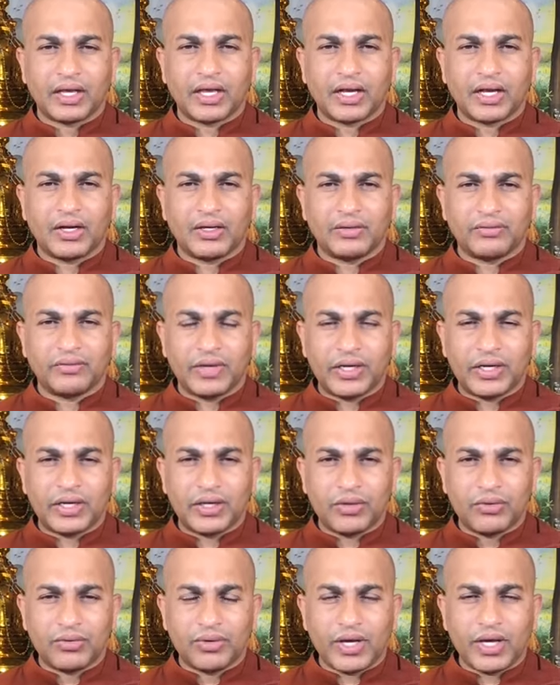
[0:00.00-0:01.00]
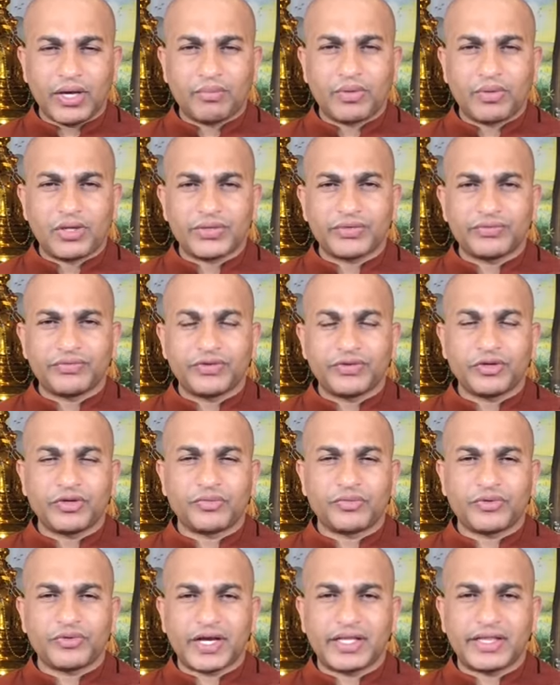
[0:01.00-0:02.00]
And when you are able to
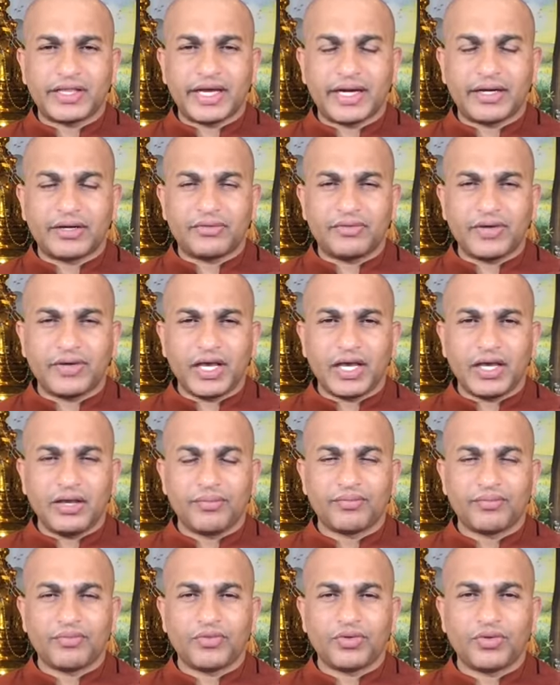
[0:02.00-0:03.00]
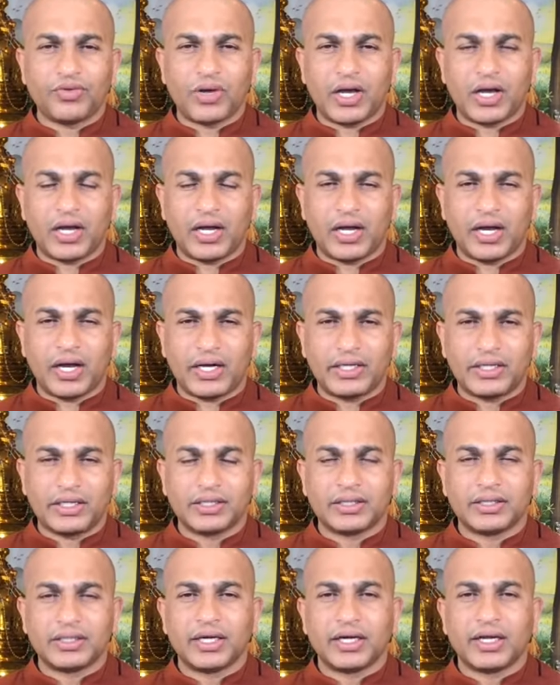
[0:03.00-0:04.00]
purify that way, your heart
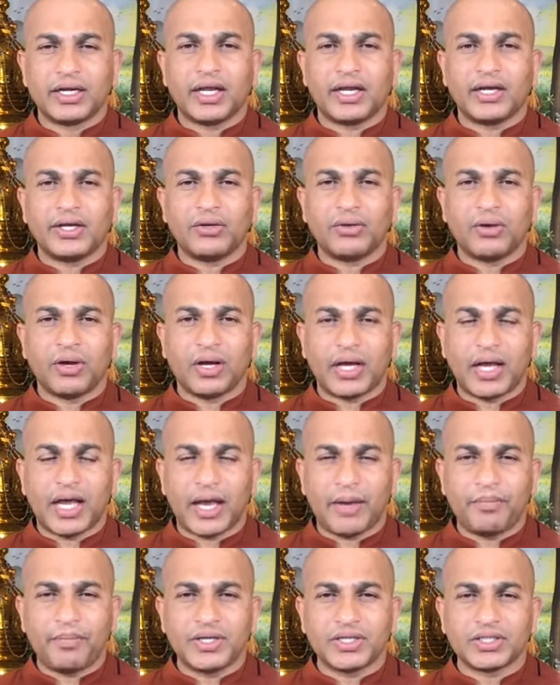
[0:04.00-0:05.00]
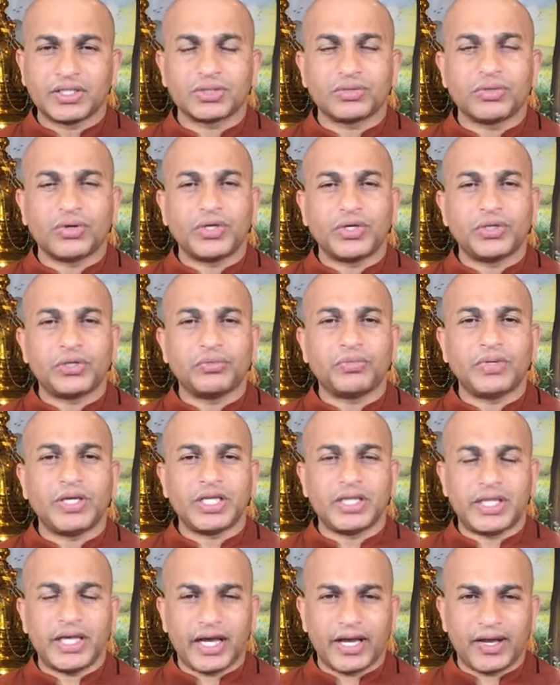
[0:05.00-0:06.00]
and your happiness going to
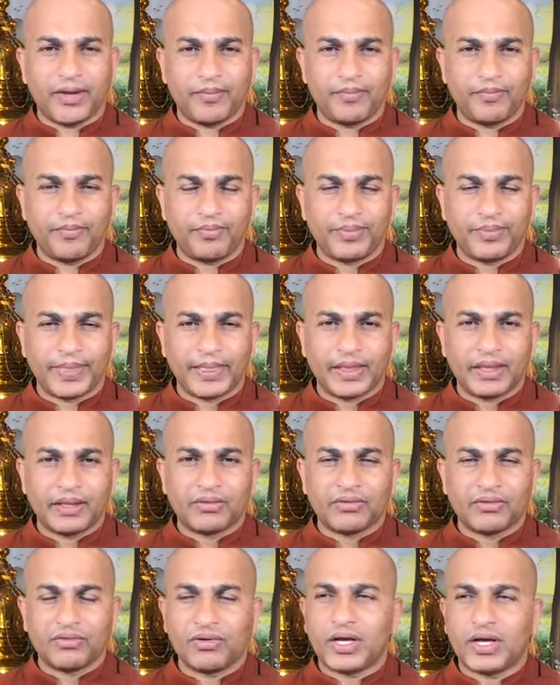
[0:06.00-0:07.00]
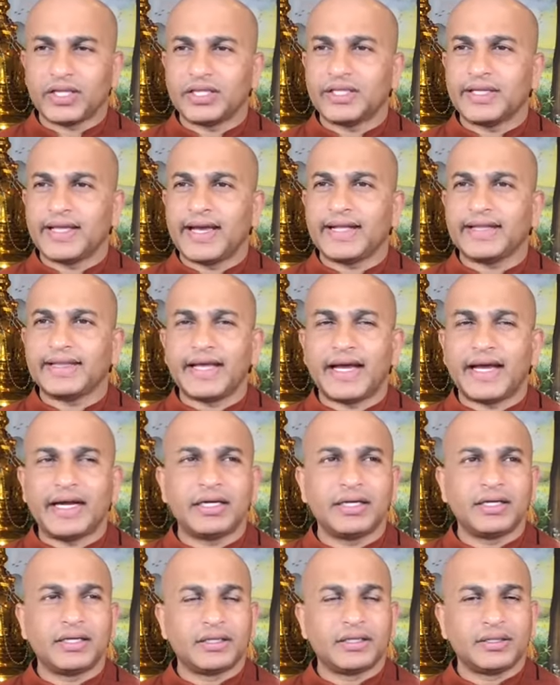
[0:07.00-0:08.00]
be there. So other than
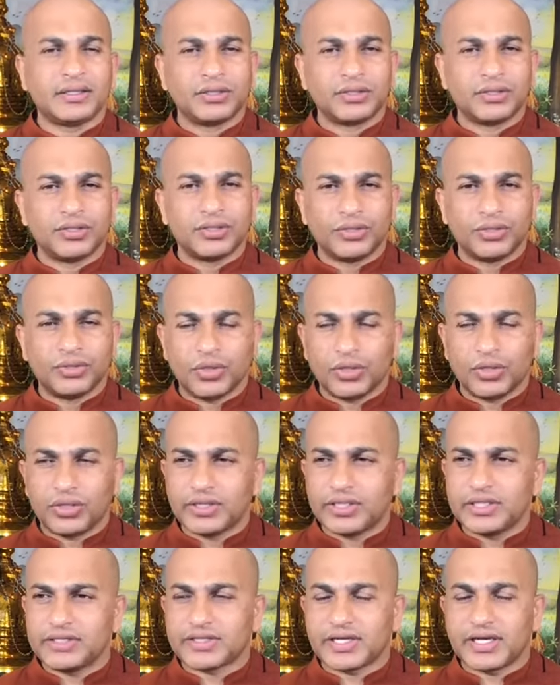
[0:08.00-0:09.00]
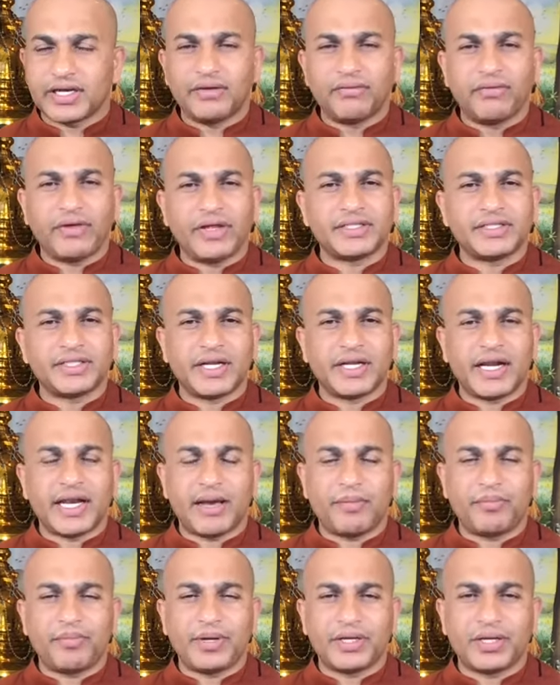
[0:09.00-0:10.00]
that, you know, this conventional
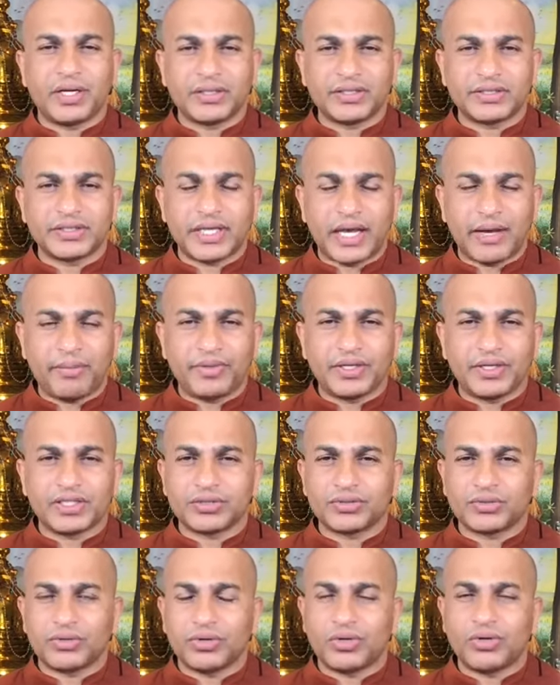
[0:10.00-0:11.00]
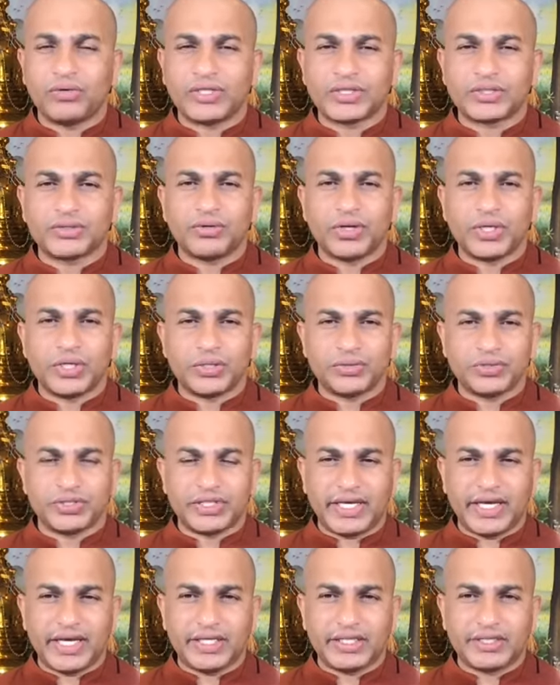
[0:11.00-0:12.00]
happiness always going to
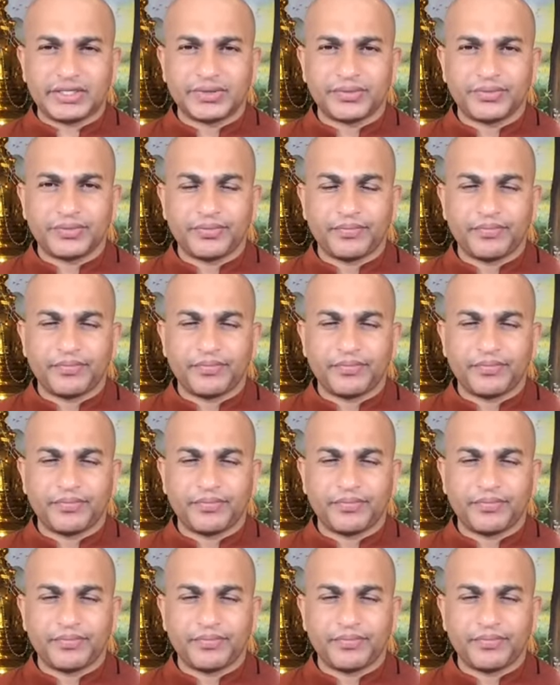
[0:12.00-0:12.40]
change.